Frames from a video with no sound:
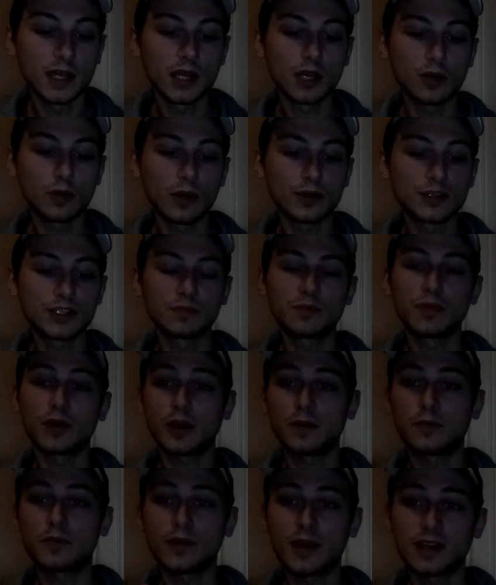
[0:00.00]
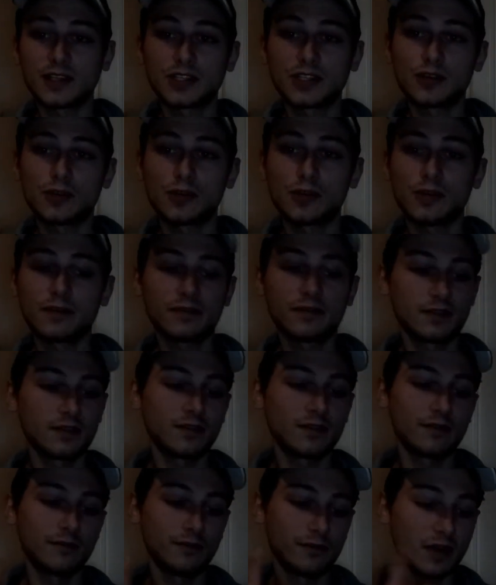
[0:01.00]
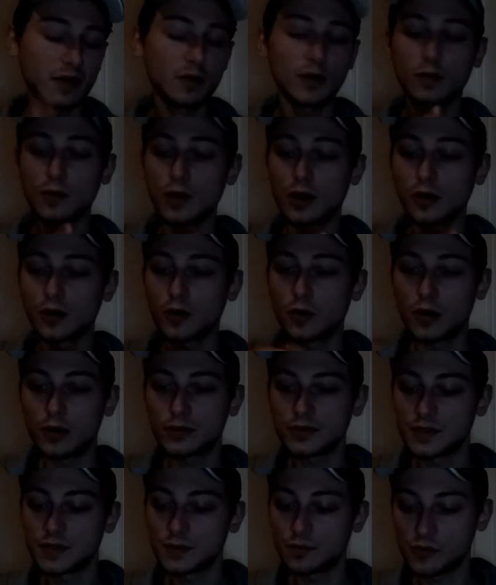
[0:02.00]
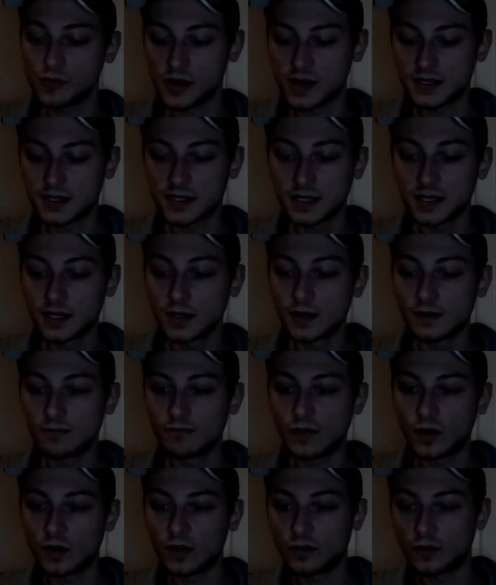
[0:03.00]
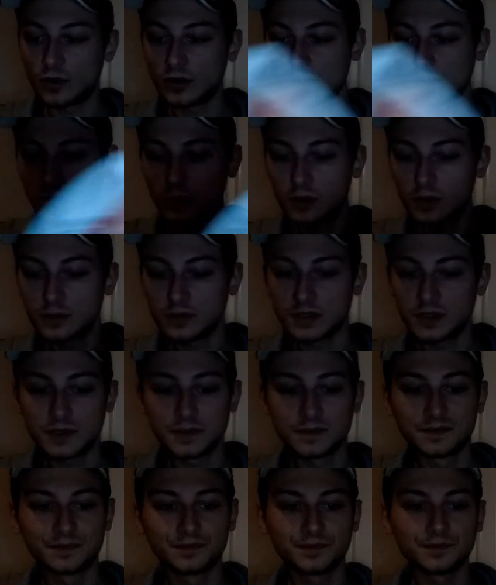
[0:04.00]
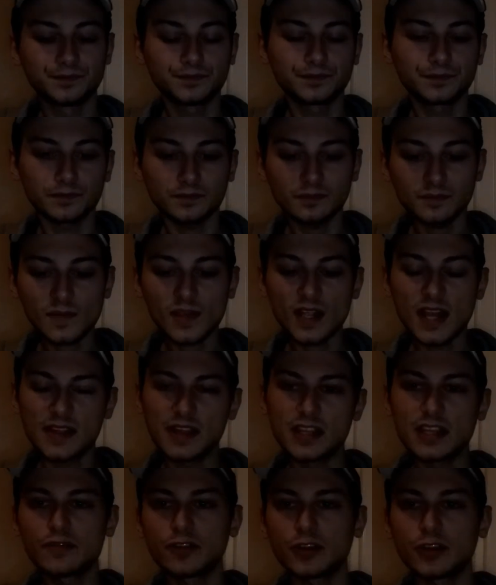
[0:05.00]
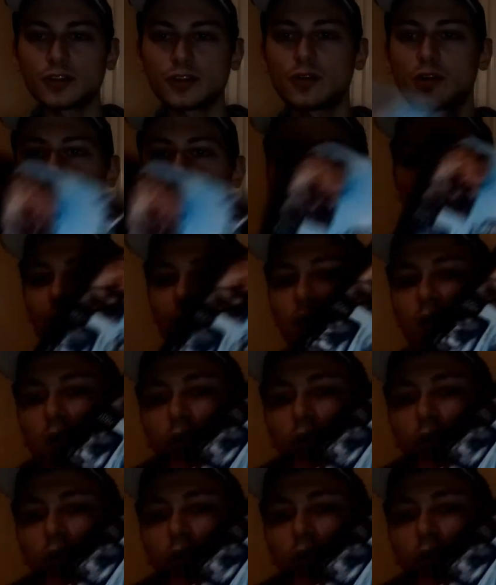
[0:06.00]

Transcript: Quoted by Brad Dourif. Very well quoted, Brad. Very well quoted. And then you've got your article